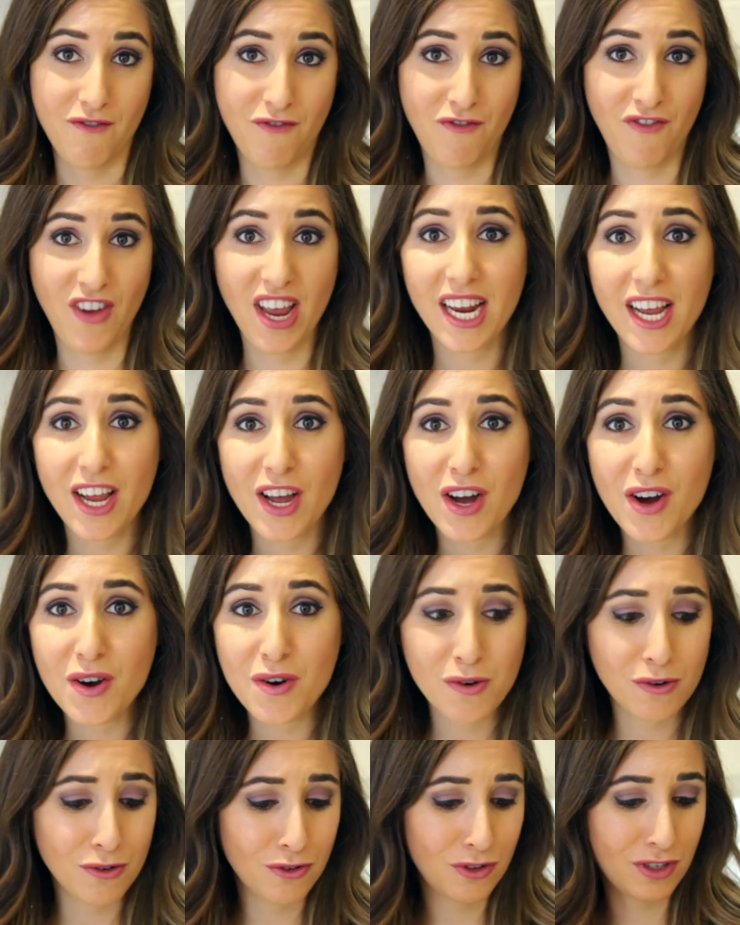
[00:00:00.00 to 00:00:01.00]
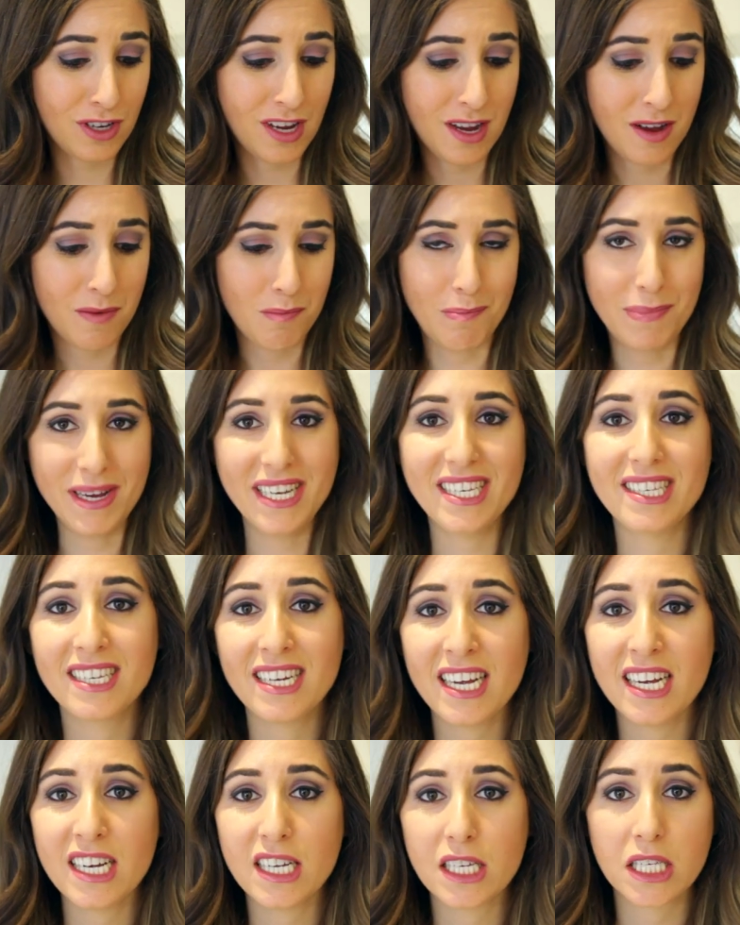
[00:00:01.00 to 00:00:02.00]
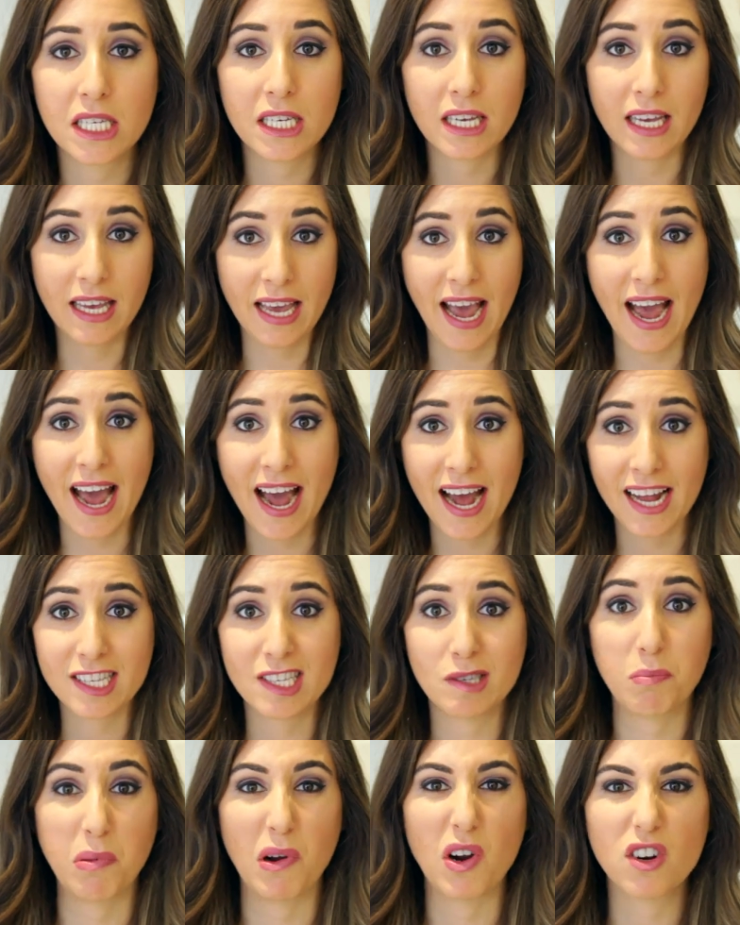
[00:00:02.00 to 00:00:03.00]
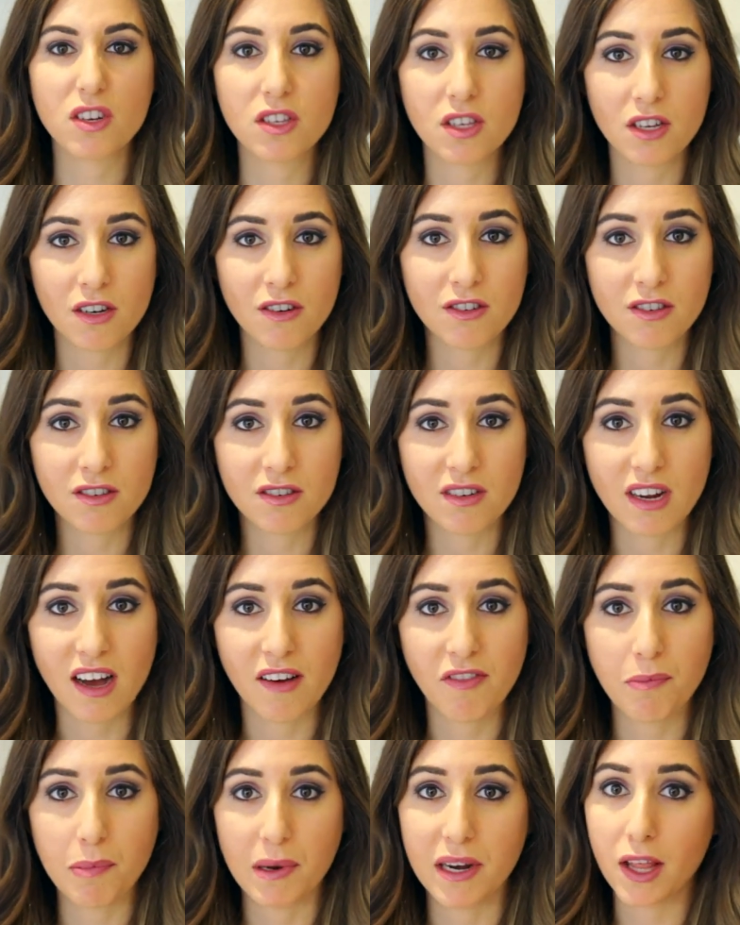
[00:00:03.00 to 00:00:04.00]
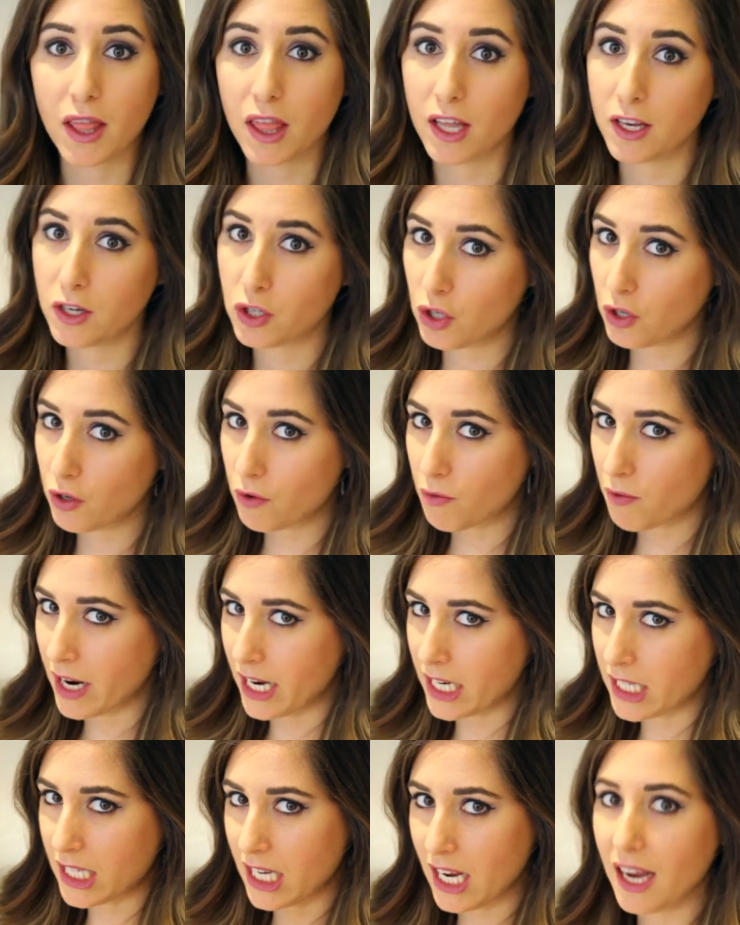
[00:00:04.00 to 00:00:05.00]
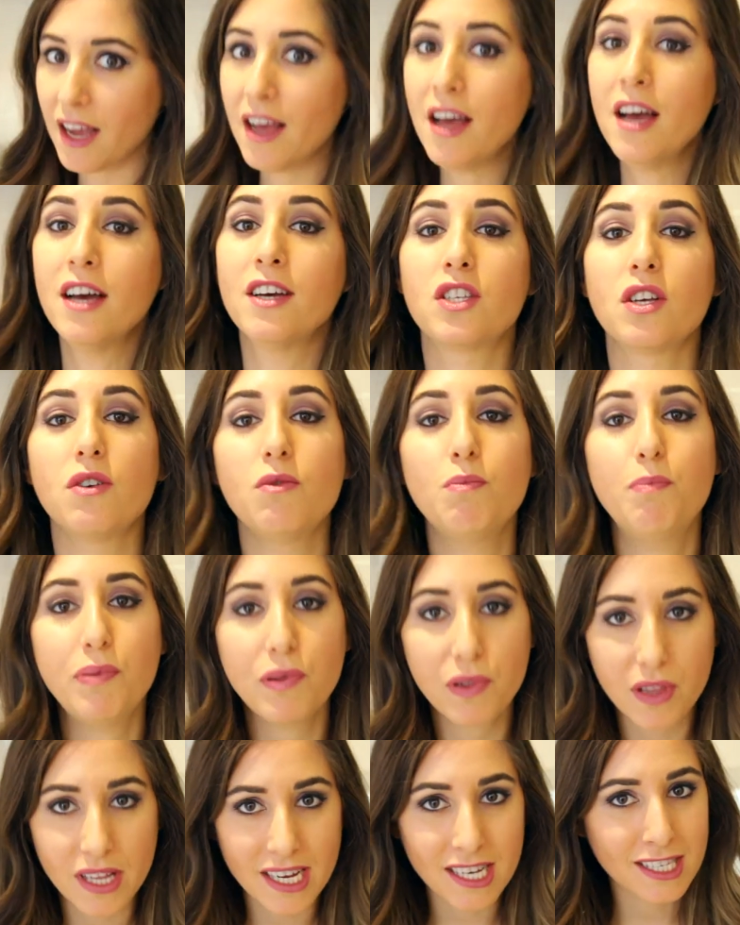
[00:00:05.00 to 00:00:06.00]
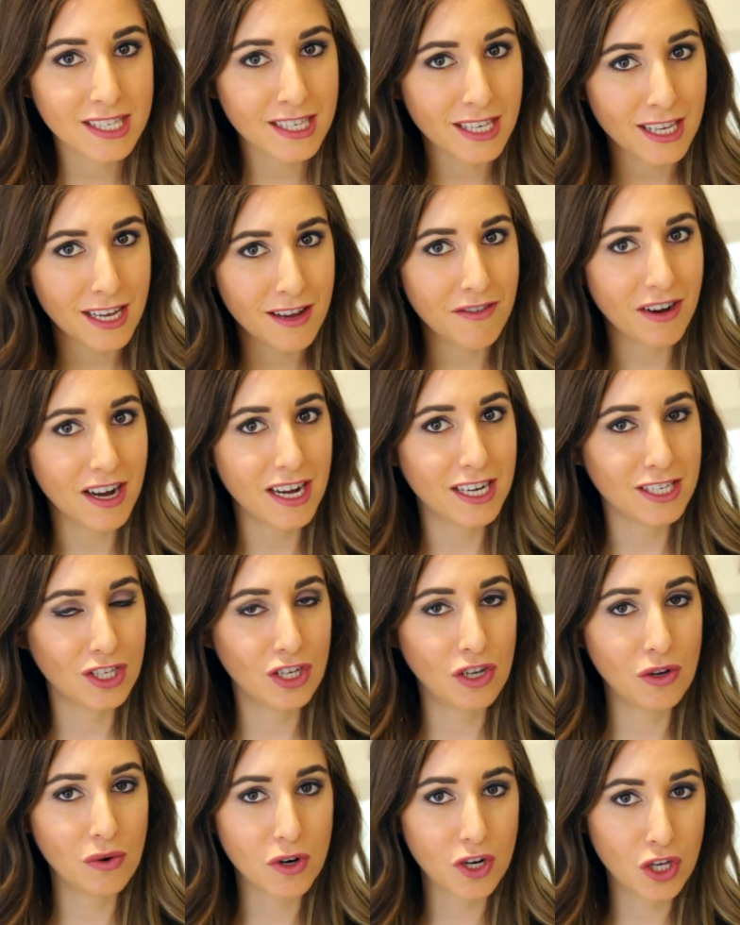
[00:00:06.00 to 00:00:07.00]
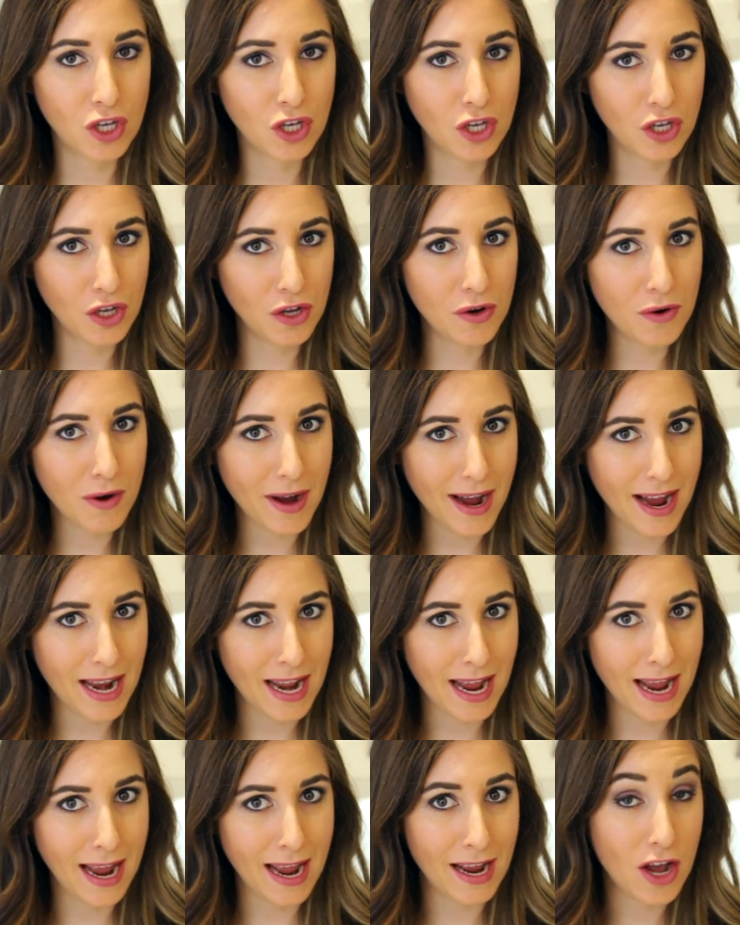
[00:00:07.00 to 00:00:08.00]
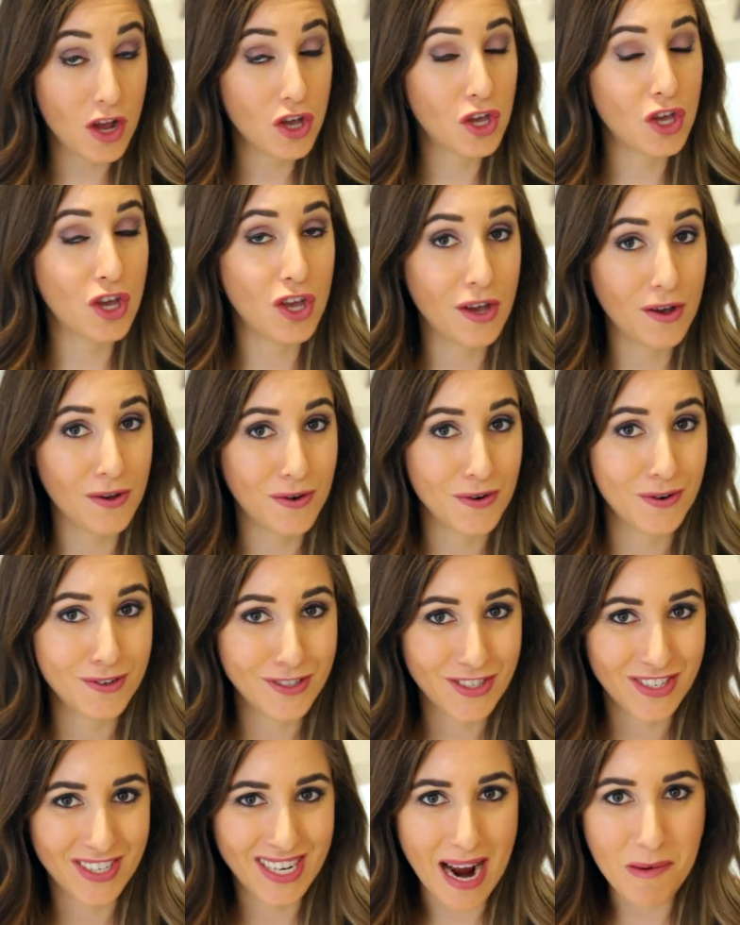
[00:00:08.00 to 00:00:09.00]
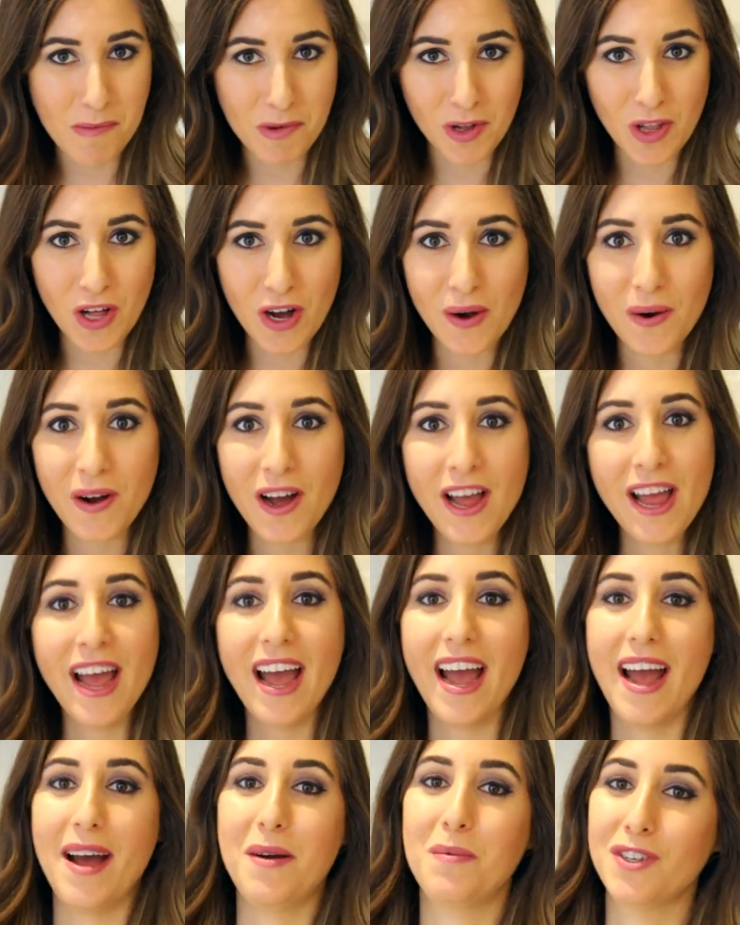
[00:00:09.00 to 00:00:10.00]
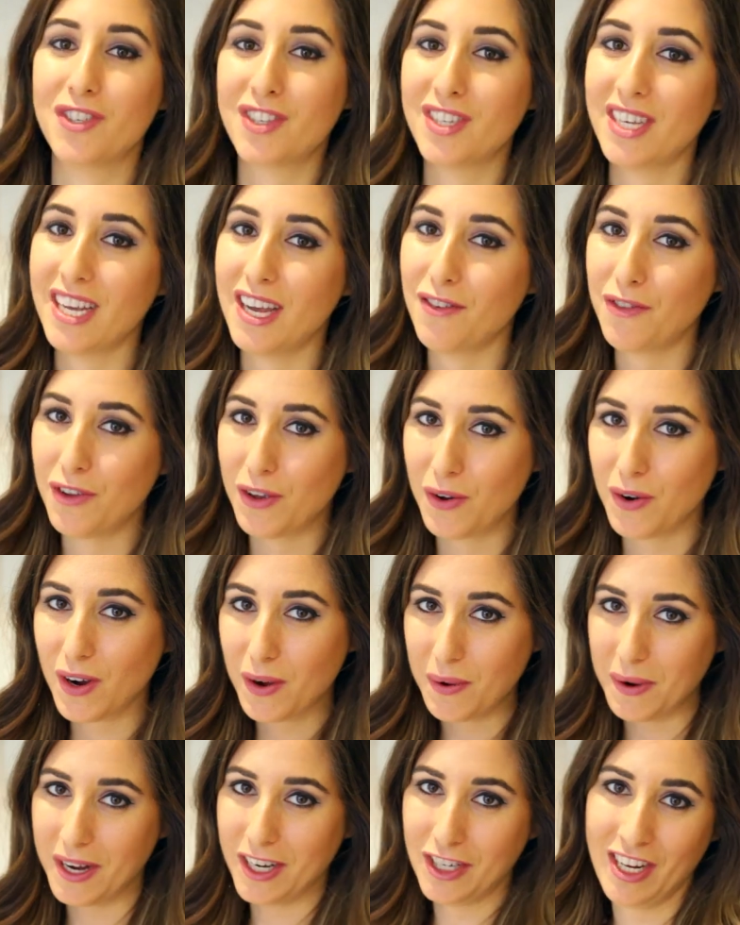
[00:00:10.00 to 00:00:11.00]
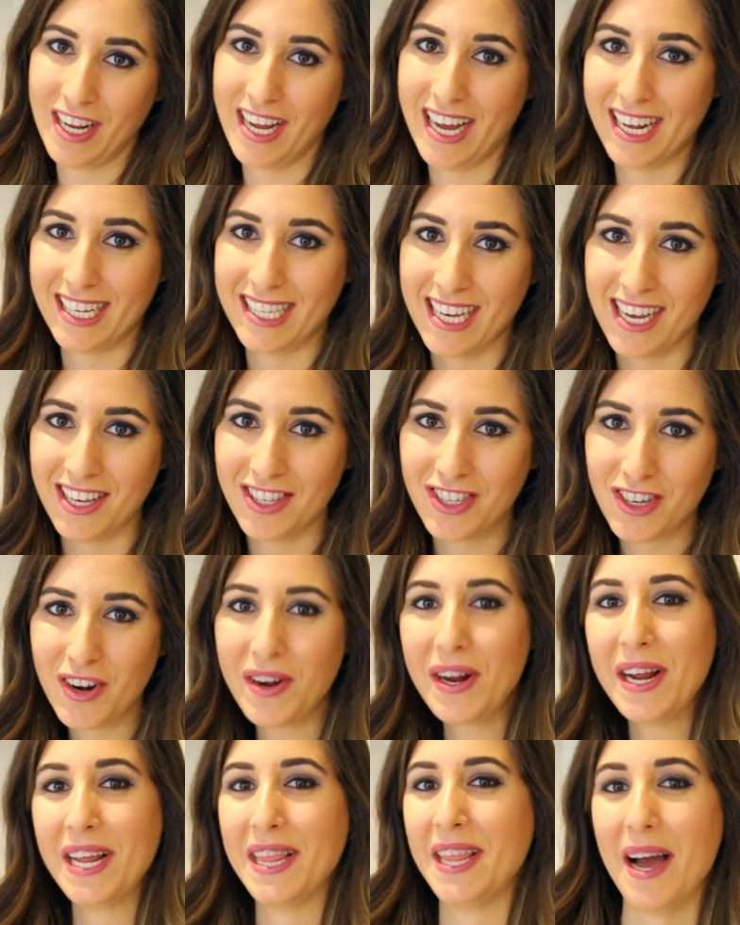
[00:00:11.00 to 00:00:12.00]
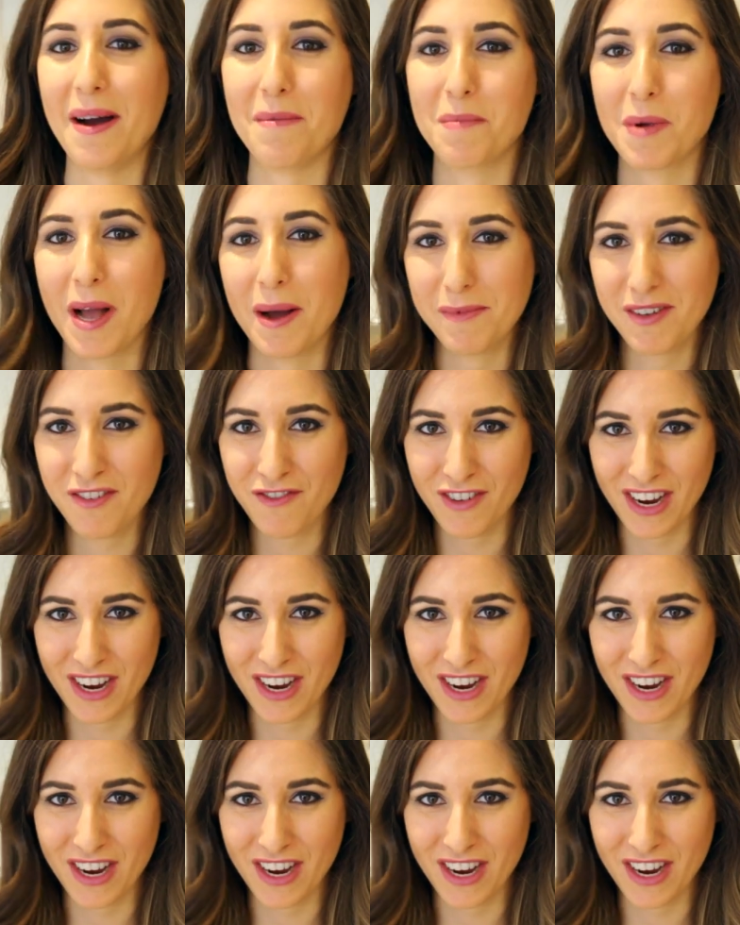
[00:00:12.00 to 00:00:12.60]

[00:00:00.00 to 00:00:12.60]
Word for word: videos, business, cats, personal stuff, but nothing too racy. So please leave us your Q&A cues down below and we'll see if your question gets answered in the upcoming